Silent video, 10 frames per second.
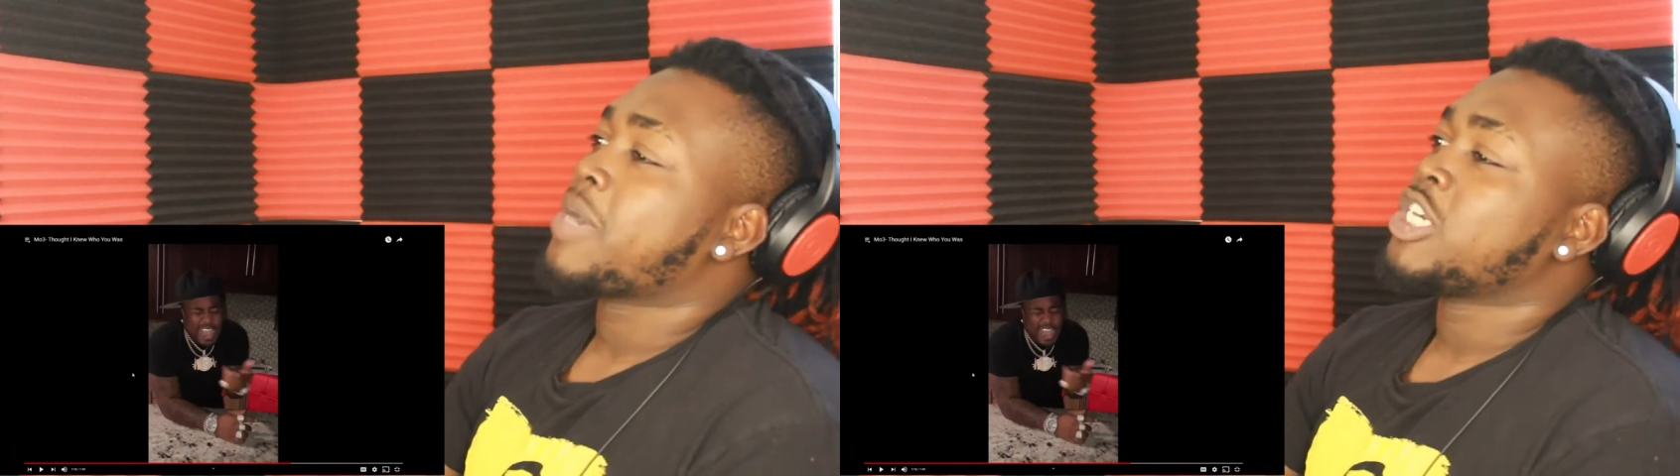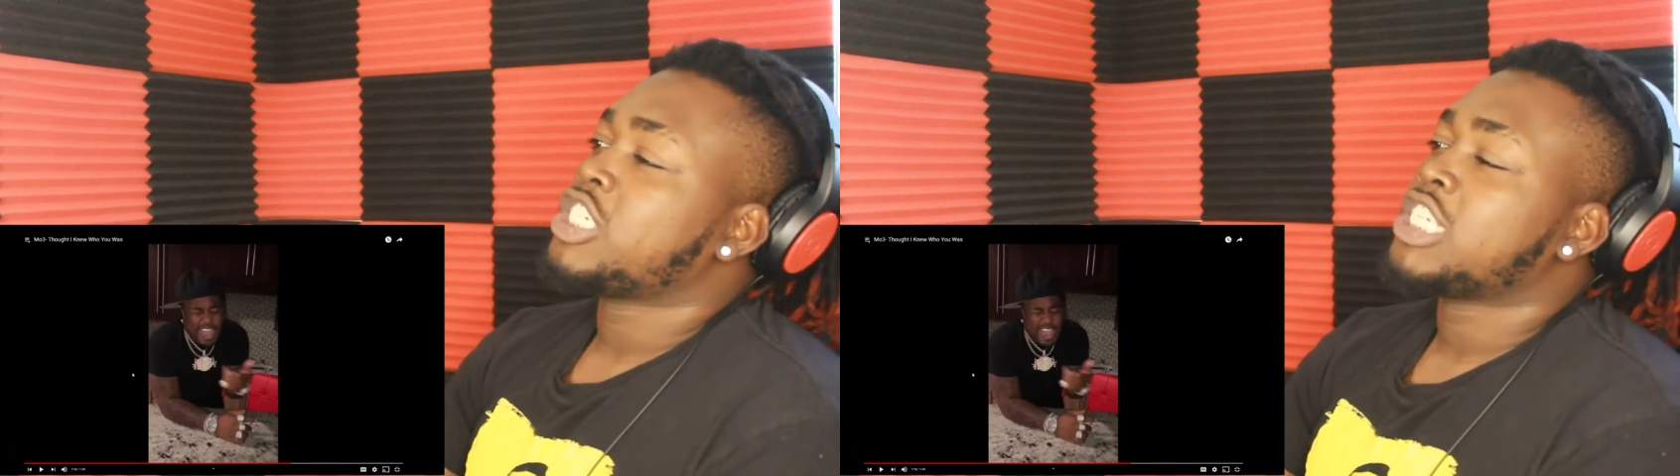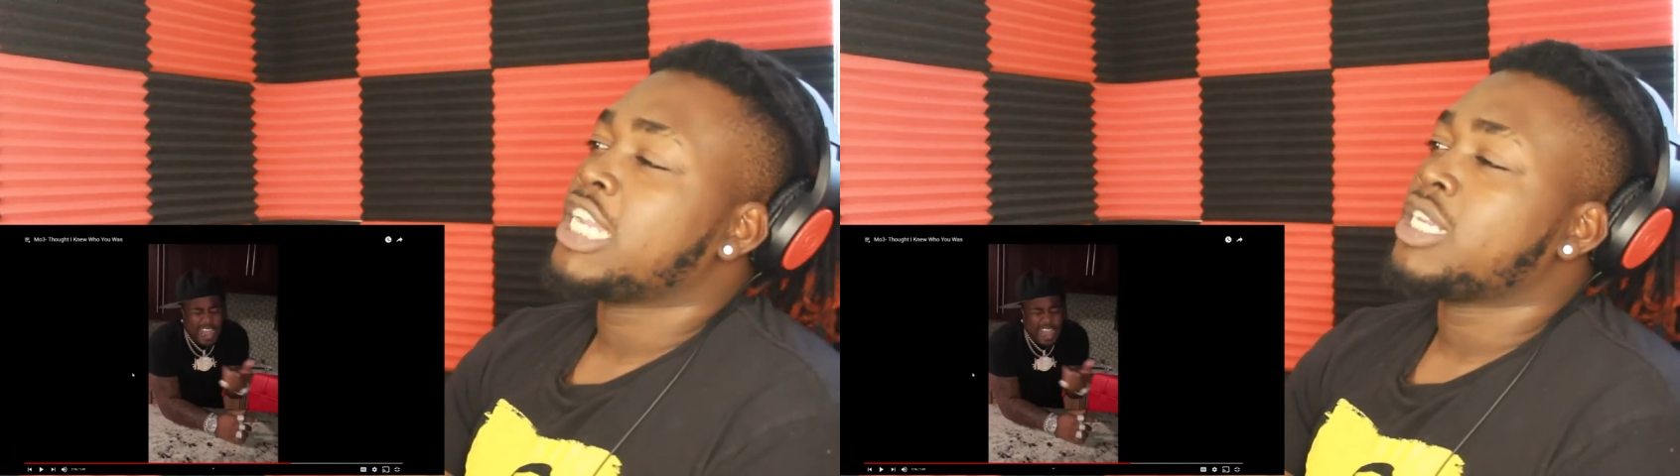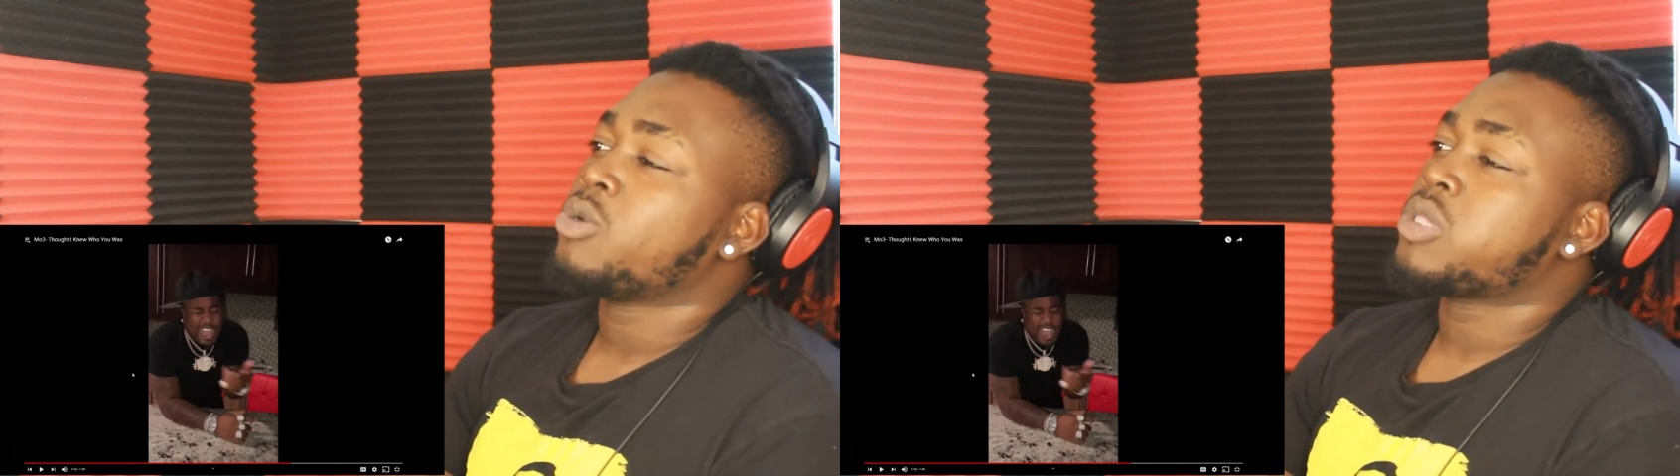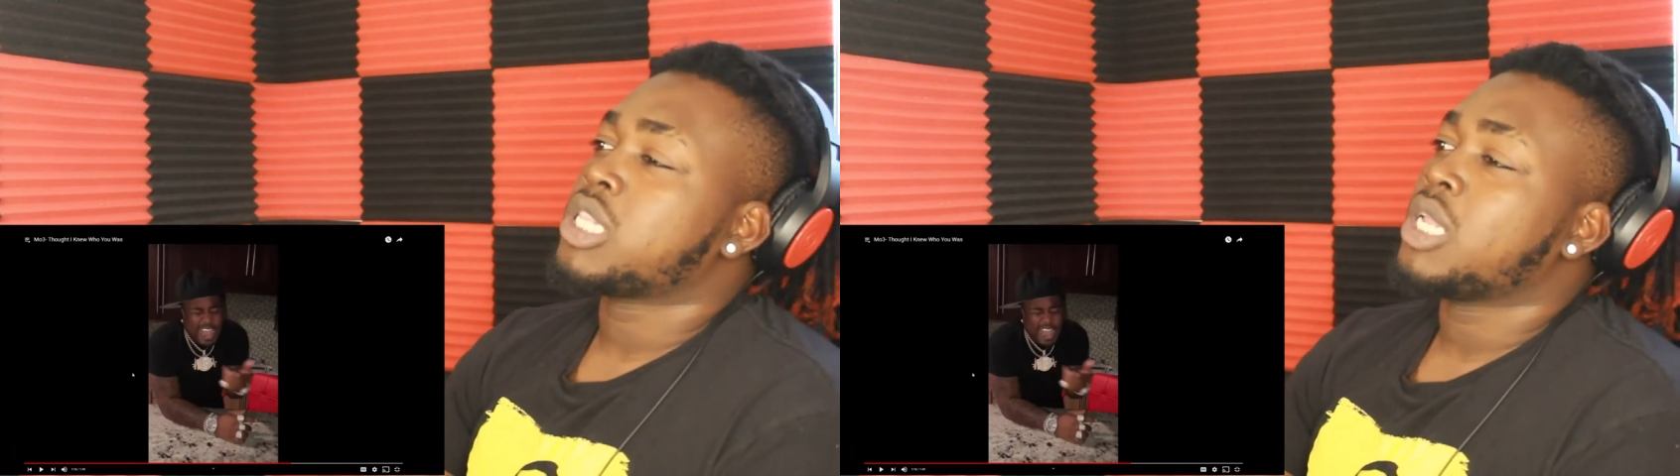bruh, she ain't
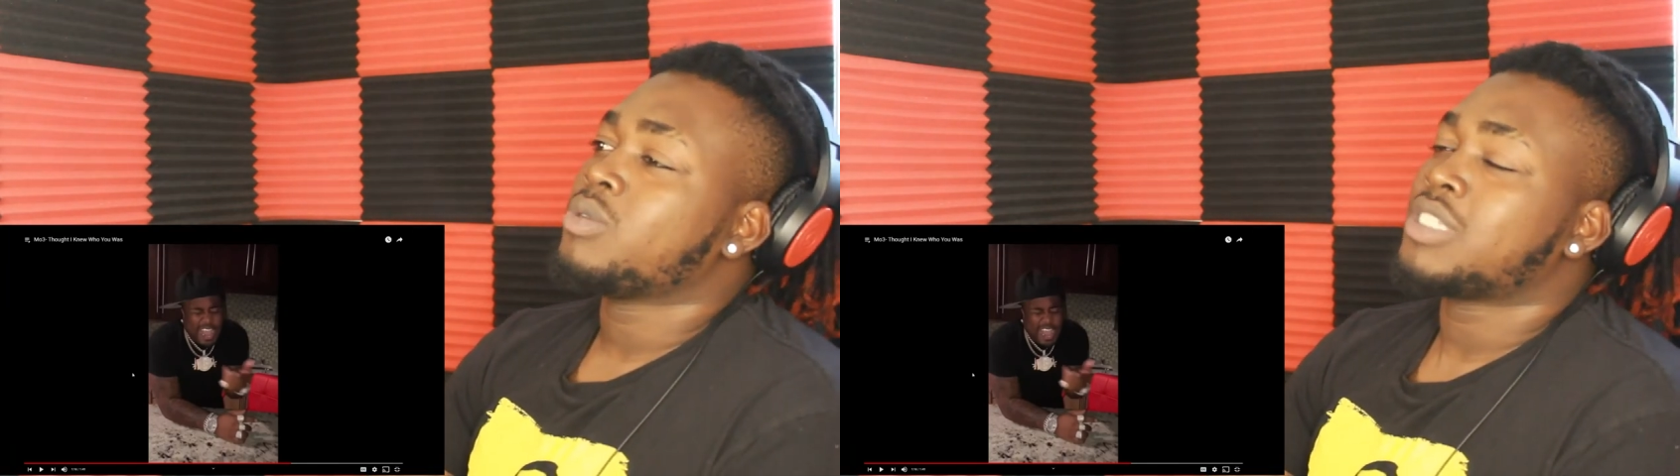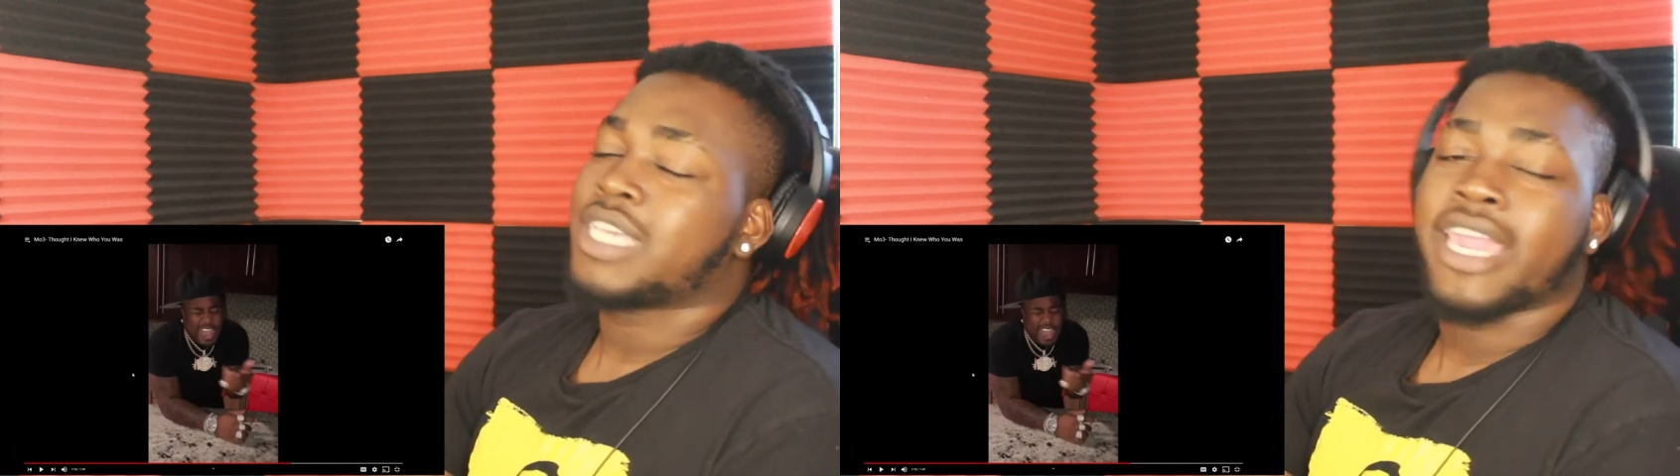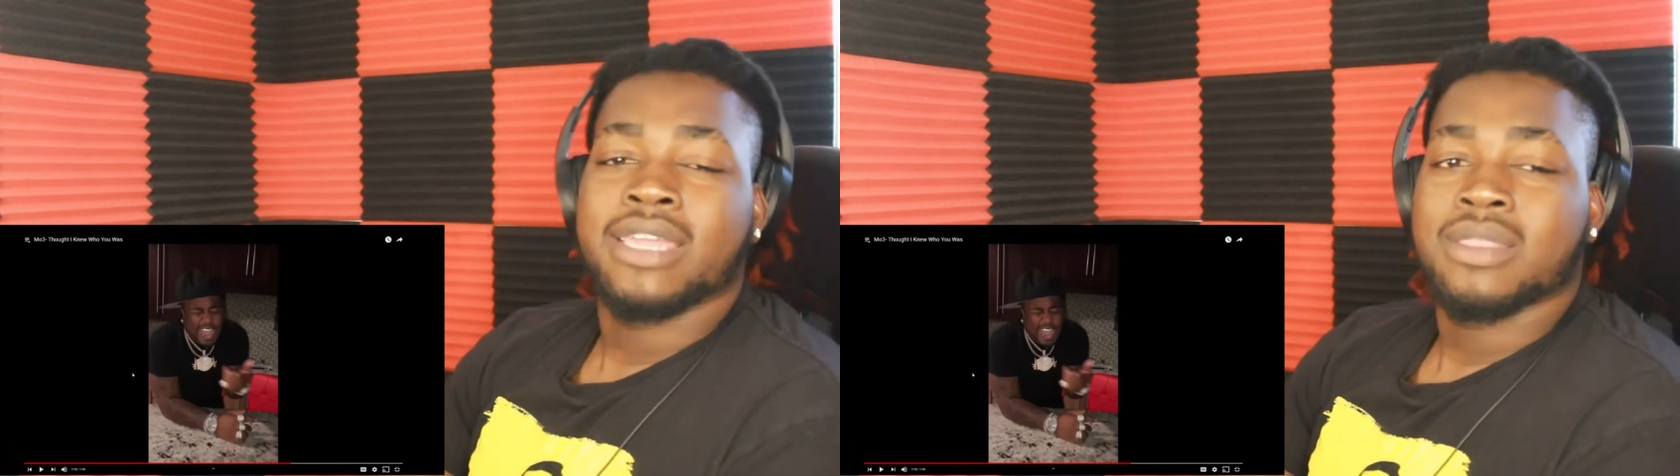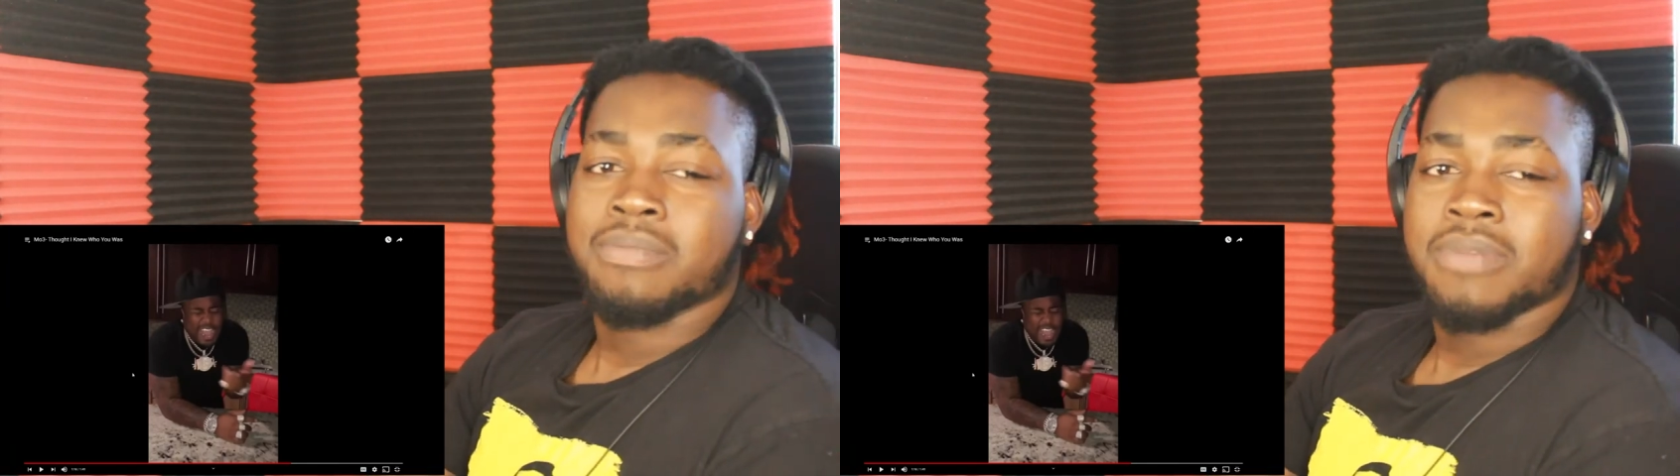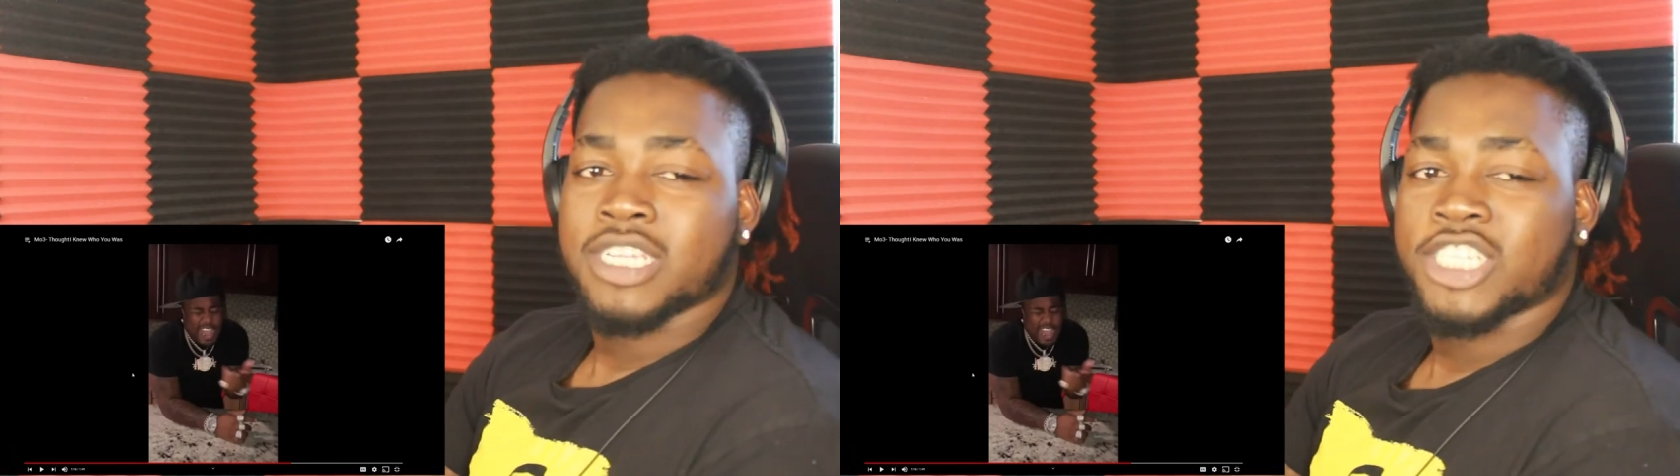no slow text, bruh.